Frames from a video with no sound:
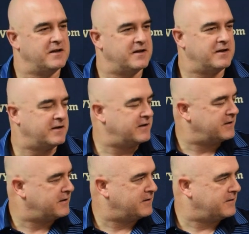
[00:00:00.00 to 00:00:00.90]

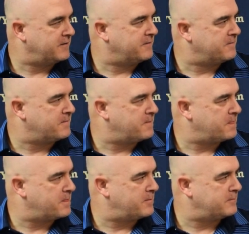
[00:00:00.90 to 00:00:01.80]

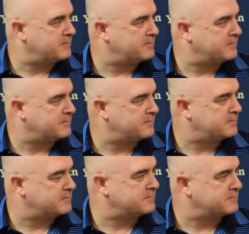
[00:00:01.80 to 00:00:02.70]

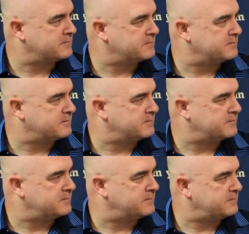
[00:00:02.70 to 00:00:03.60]

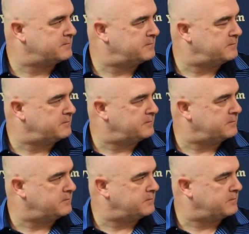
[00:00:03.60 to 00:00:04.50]

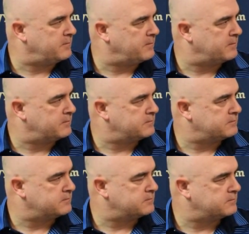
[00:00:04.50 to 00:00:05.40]

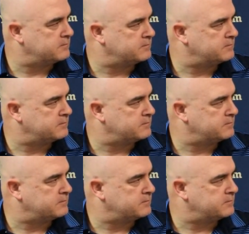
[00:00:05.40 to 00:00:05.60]
(silent)